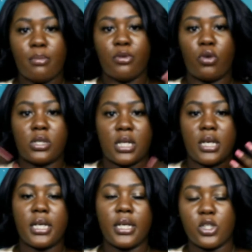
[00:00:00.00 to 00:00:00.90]
before I
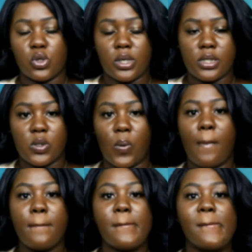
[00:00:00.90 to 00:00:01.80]
started dating Jordan. So
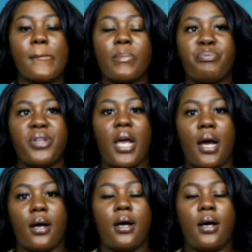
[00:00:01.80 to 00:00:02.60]
yeah,